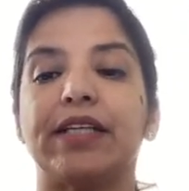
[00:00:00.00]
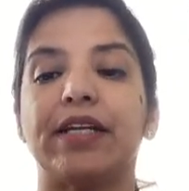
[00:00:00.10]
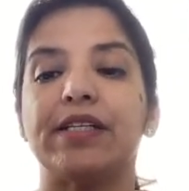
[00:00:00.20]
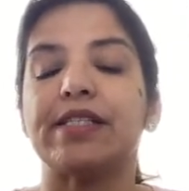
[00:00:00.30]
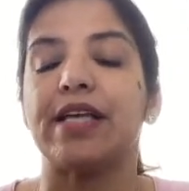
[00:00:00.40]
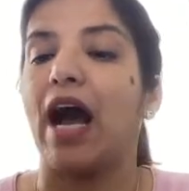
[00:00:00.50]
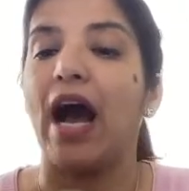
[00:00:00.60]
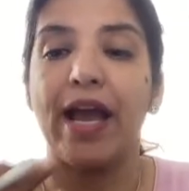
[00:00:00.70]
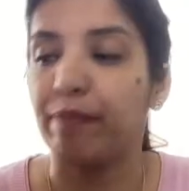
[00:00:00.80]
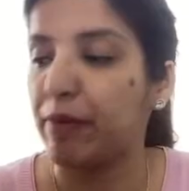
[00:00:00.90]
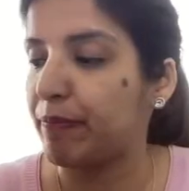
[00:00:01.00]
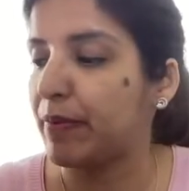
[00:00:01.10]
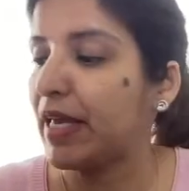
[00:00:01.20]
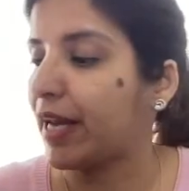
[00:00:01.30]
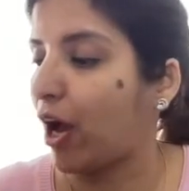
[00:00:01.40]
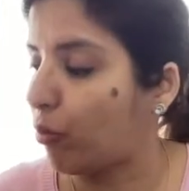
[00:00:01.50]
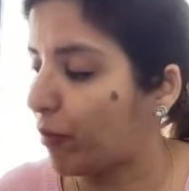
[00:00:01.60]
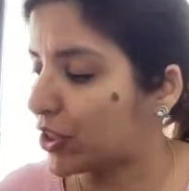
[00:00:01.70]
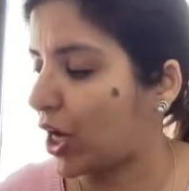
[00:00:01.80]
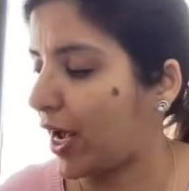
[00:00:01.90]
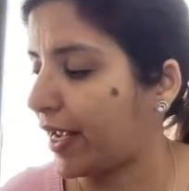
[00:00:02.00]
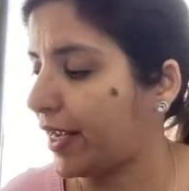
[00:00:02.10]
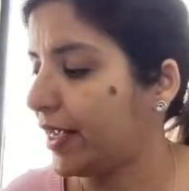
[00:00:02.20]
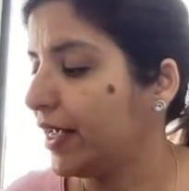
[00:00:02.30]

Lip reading: there is high BP, and how much high?